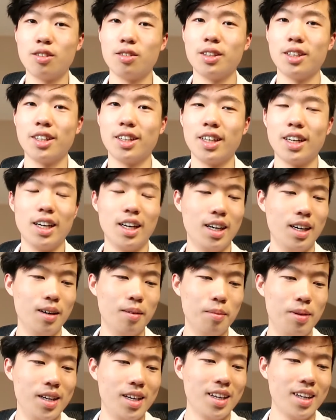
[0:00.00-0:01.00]
career.
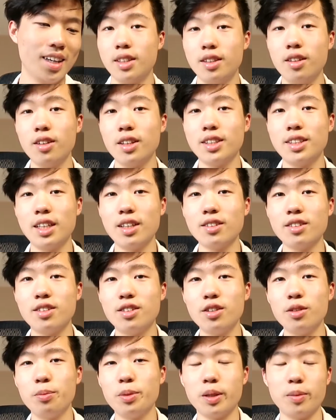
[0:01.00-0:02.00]
Um, no, that sounds
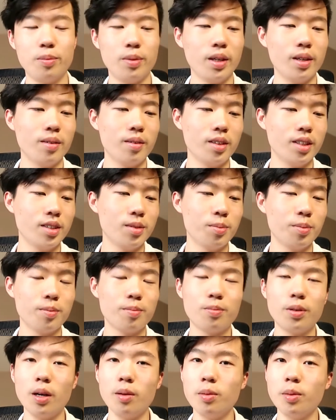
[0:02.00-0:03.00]
stupid, but it's
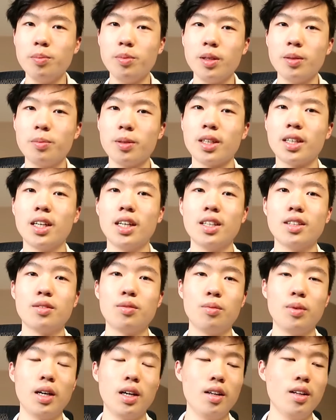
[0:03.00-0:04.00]
probably because,
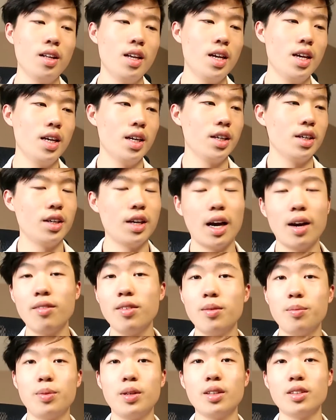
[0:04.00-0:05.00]
well, you
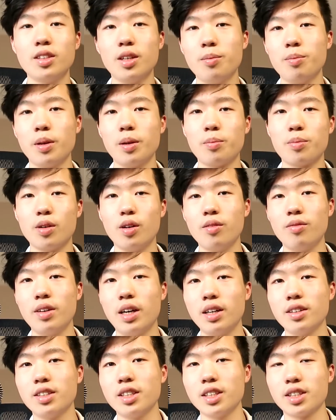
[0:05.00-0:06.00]
haven't built up a
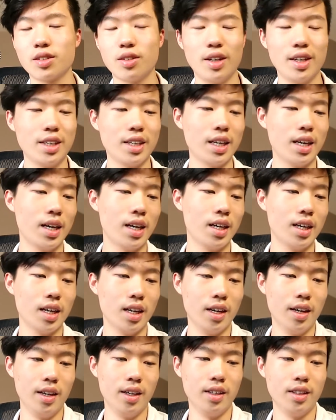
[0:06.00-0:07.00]
profile just quite yet
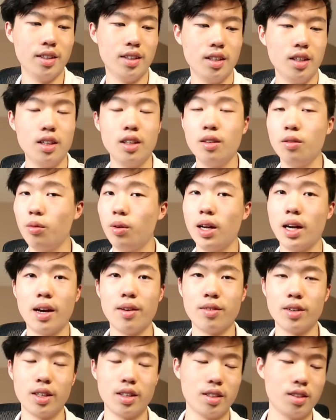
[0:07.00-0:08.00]
and
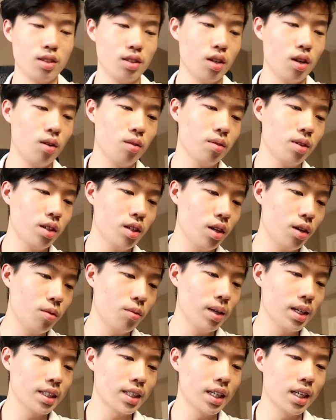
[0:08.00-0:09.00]
whatever. So you know
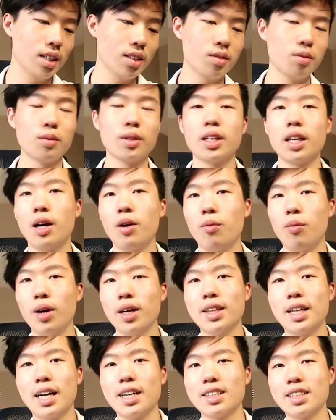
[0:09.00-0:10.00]
what guys, we got
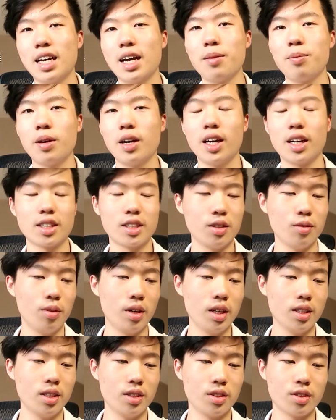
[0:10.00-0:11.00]
one last app I actually
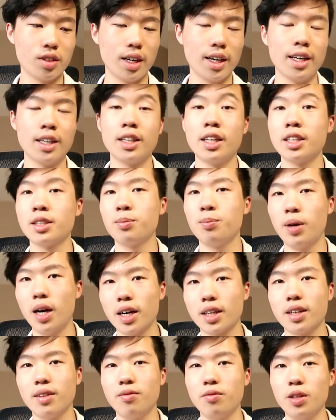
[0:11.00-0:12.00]
wanted to try, and that's
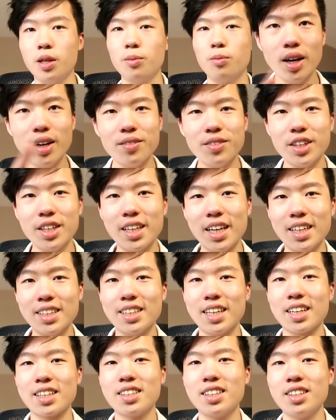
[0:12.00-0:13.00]
PocketFlip. One of you
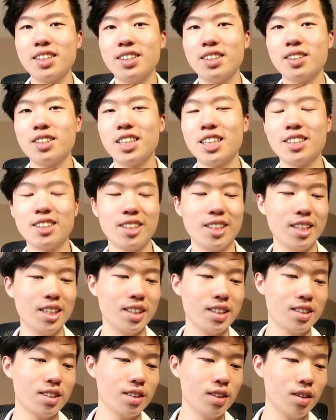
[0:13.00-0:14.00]
guys actually suggested
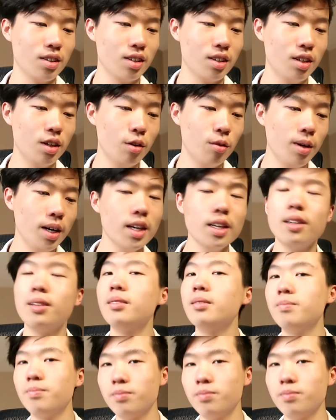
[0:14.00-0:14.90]
it, so you know what?